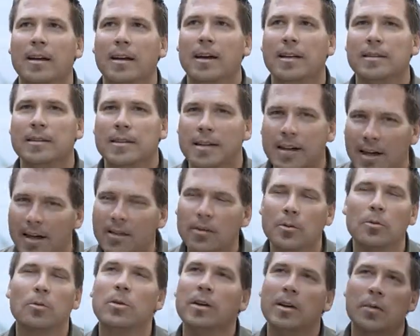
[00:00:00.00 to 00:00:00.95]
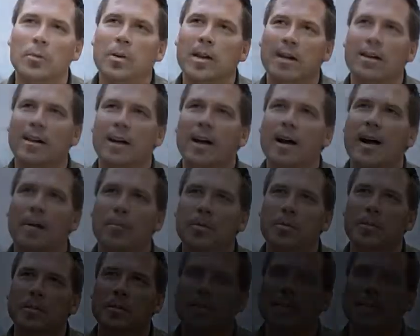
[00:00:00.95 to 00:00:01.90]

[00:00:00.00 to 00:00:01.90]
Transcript: and together we, we can accomplish